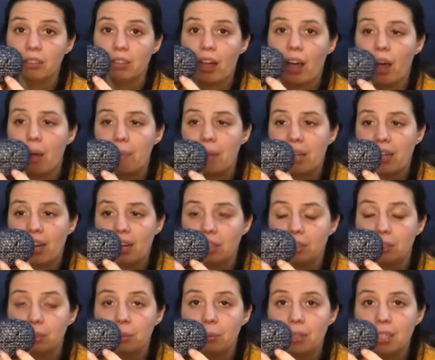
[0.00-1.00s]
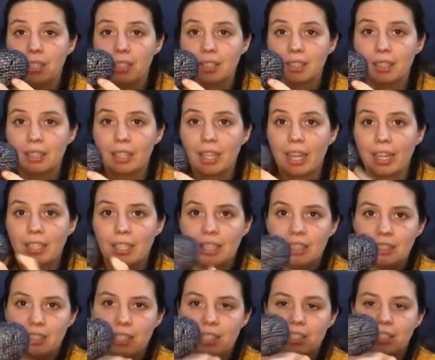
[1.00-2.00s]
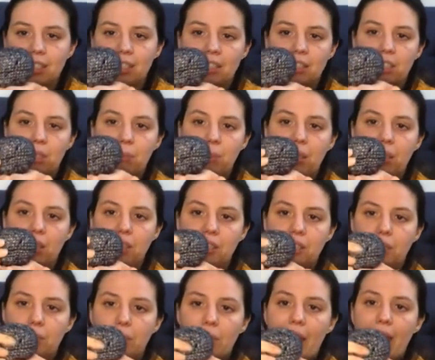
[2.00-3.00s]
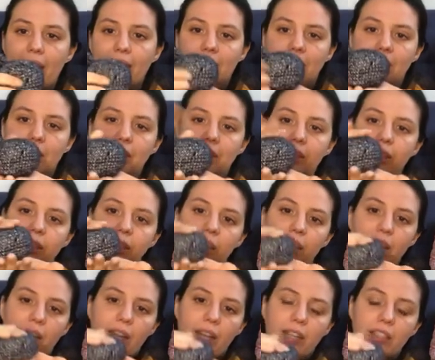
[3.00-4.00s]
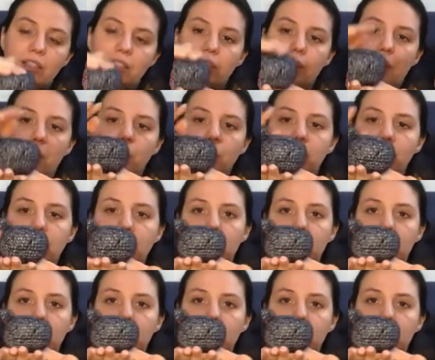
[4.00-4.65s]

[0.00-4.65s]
I met her two wings, and she's gonna be a little bat, like so.